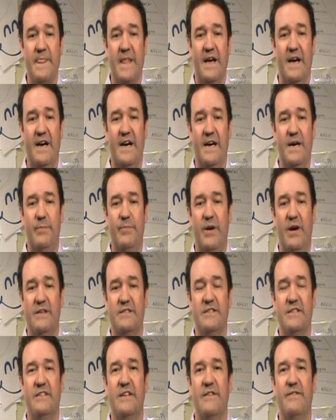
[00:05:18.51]

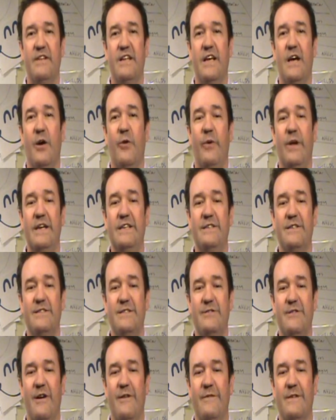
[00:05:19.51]
Positively Outrageous
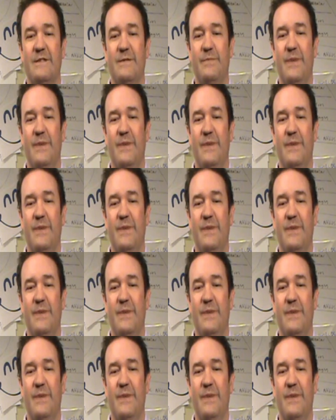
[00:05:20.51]
Service